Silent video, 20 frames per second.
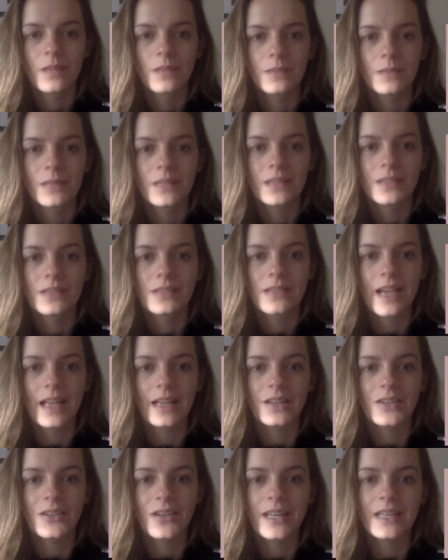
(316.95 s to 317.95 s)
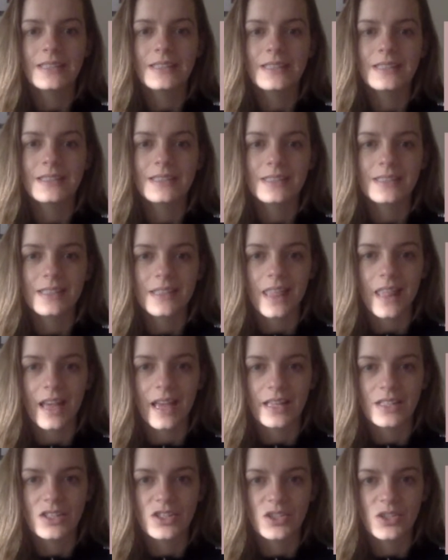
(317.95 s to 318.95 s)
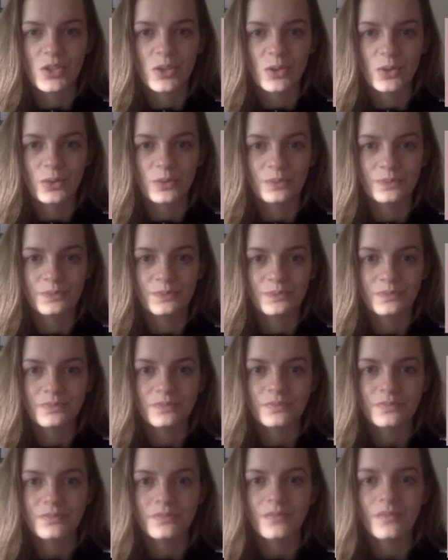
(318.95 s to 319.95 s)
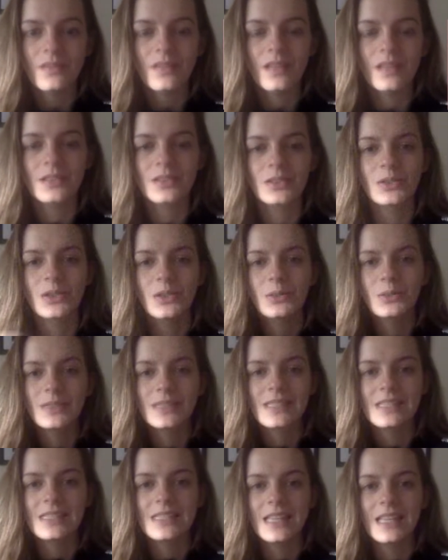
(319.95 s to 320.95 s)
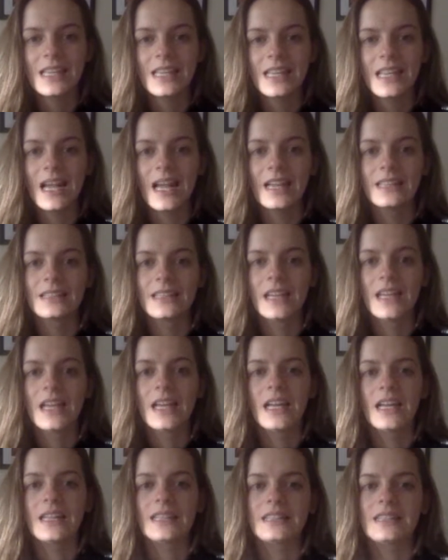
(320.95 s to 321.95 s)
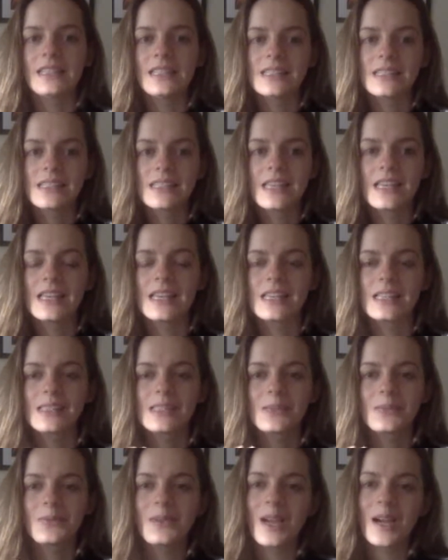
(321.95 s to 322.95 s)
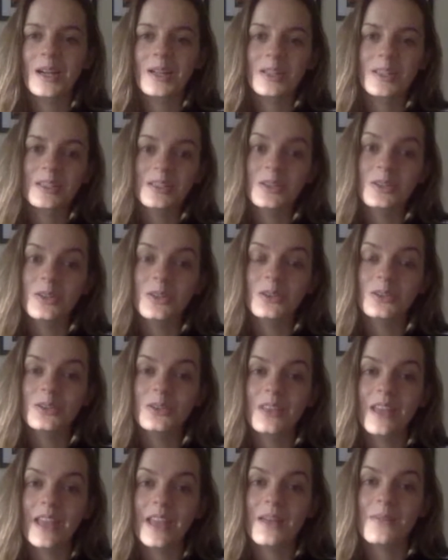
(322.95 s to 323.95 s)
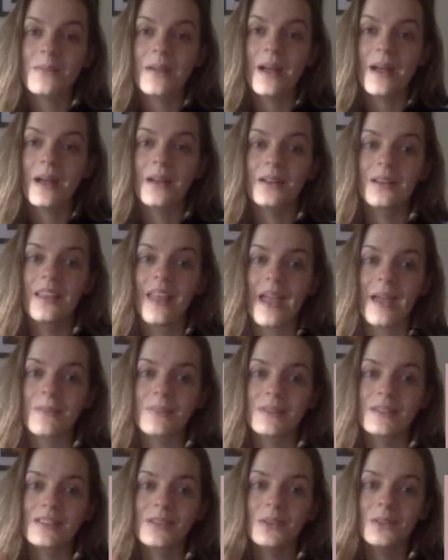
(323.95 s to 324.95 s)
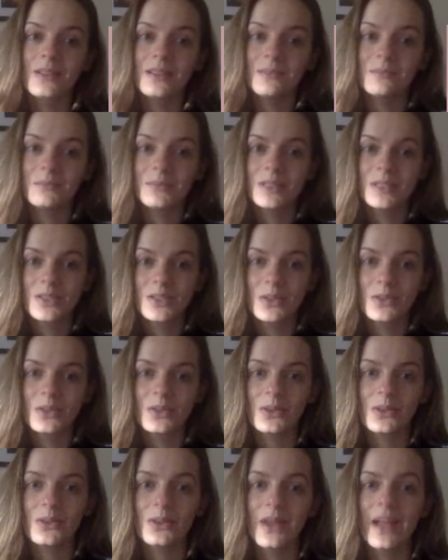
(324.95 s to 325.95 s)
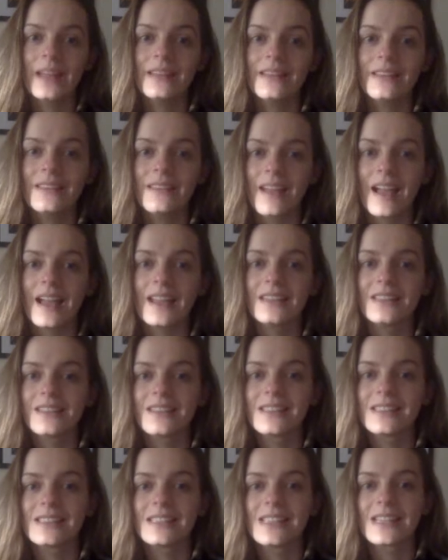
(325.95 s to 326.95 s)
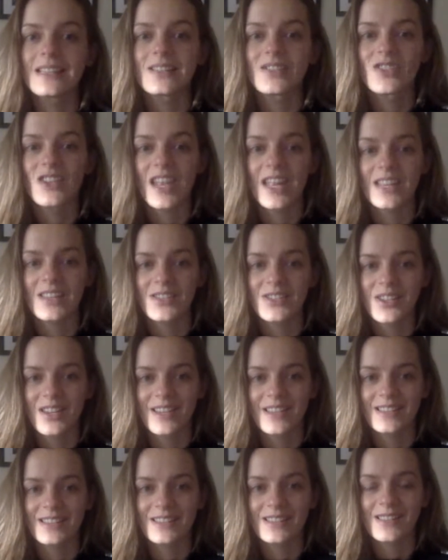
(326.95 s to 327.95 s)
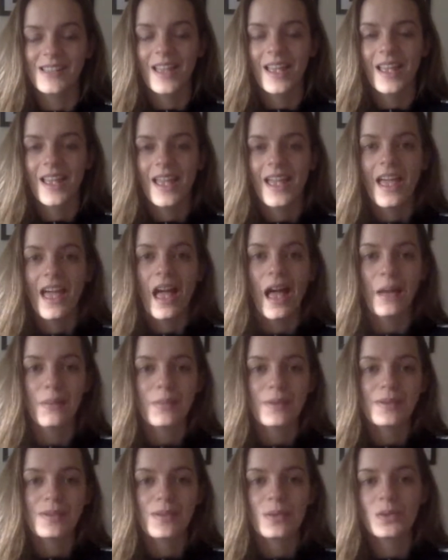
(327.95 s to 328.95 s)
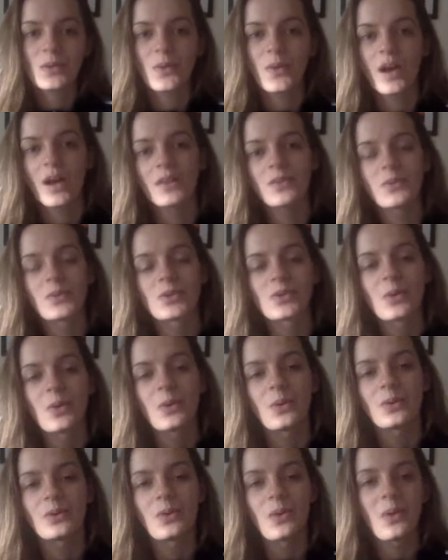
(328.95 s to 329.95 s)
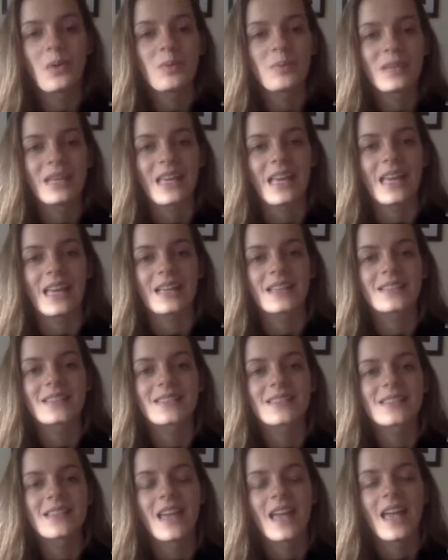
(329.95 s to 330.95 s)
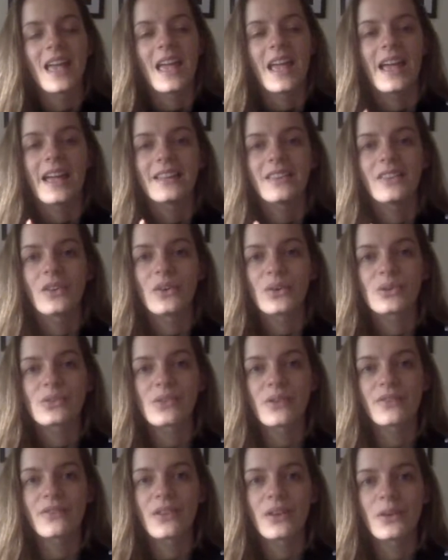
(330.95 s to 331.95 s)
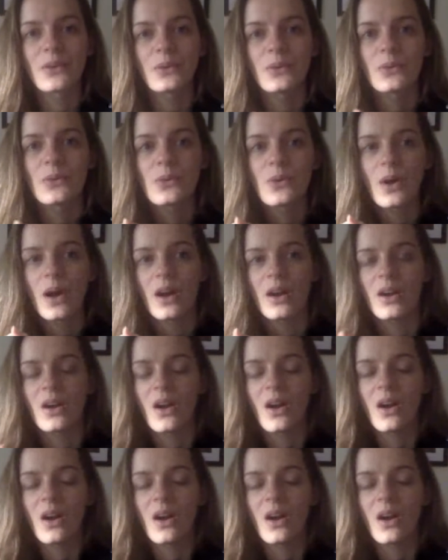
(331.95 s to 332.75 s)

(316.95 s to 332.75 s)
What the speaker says: because I created a slideshow. So you will see that we are going to talk today about episode number 2, and the title is Exchanges. Episode 1 was called Openings. And those of you who are